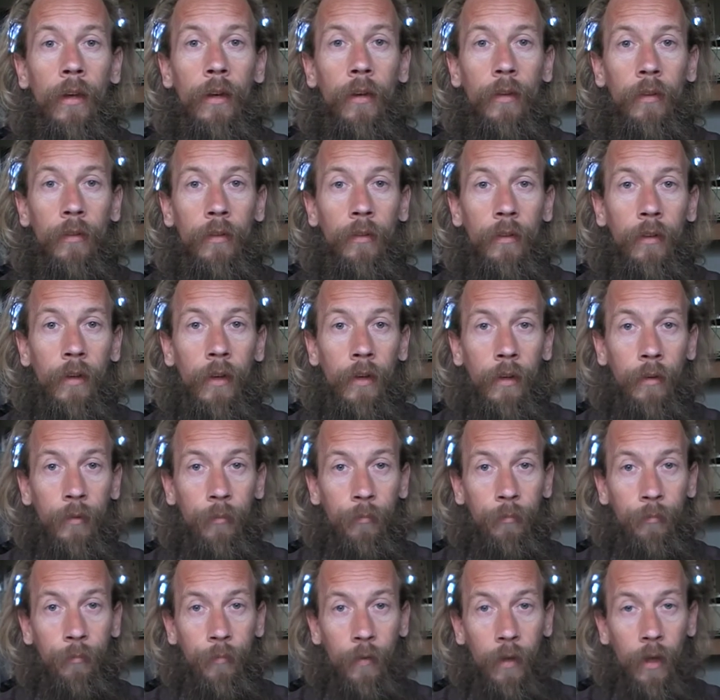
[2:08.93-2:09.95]
And
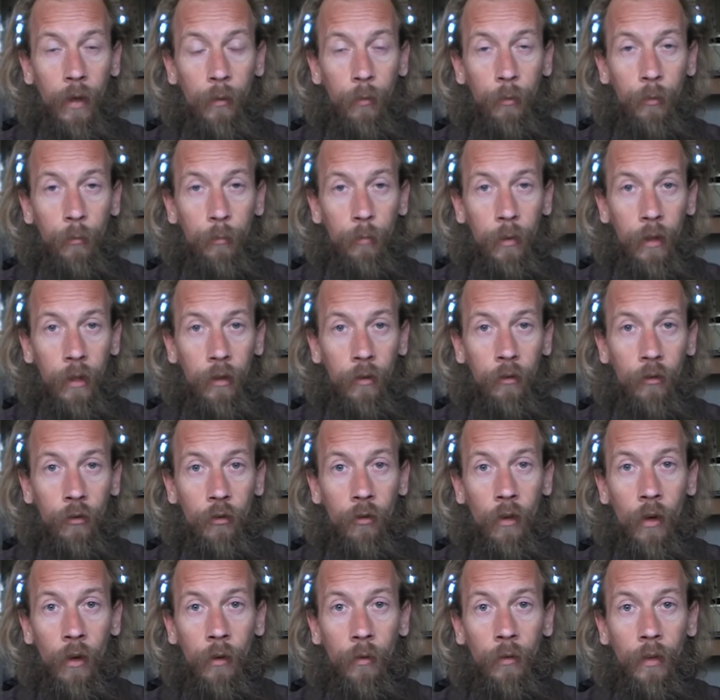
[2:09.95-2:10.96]
I was being
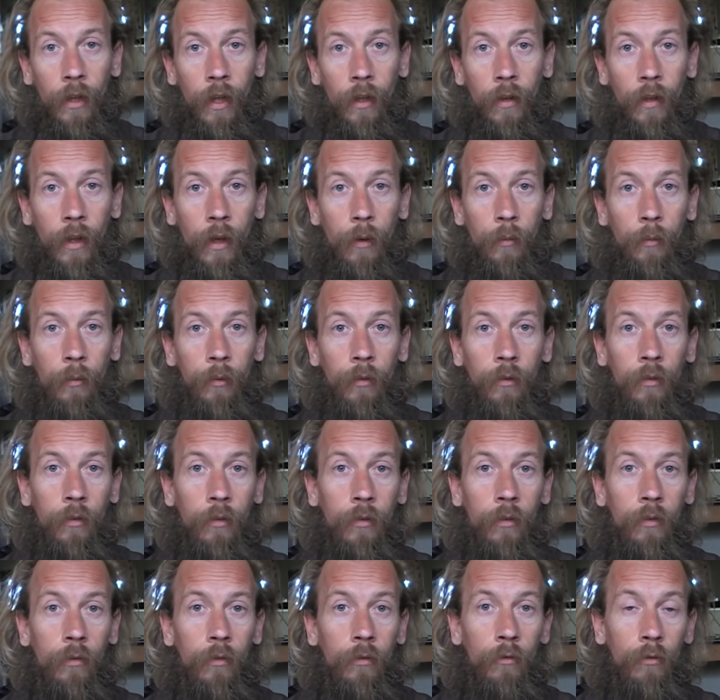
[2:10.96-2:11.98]
shown that that
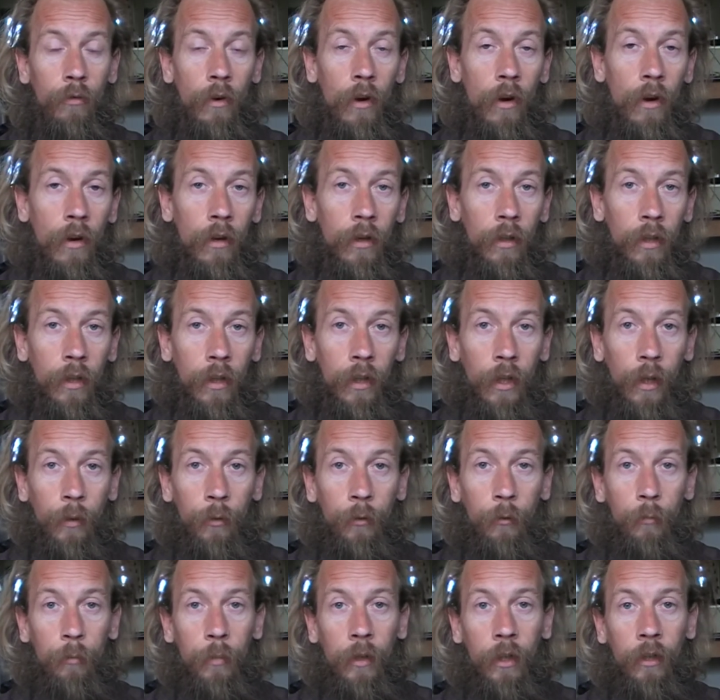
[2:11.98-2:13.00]
was wrong, and I
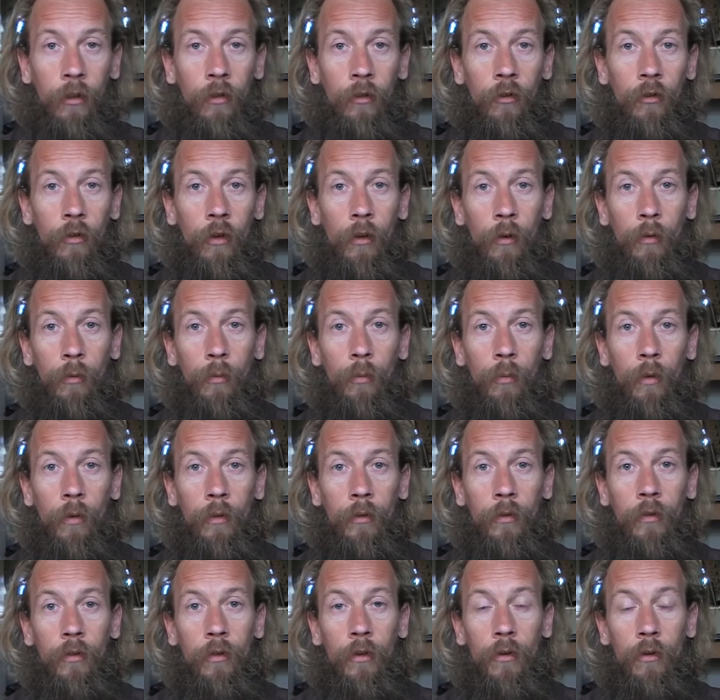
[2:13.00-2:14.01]
was being shown
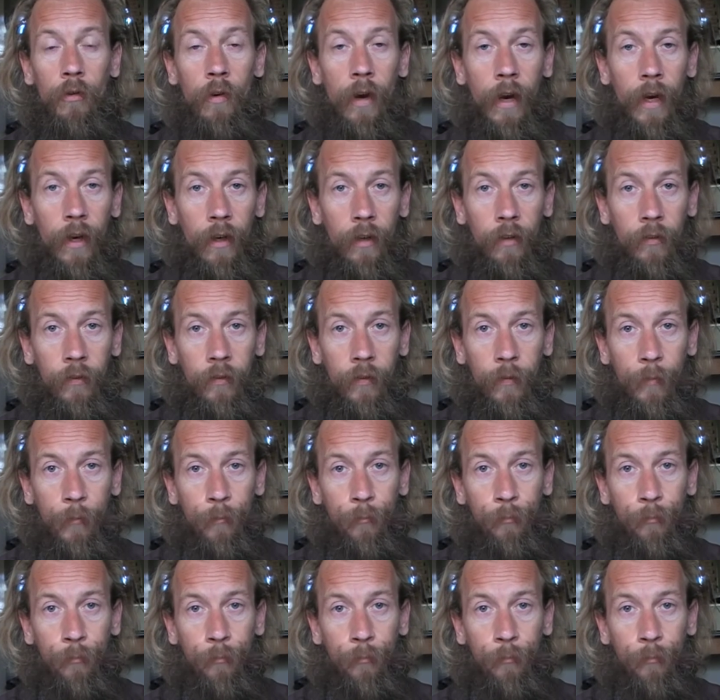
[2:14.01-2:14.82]
what's correct.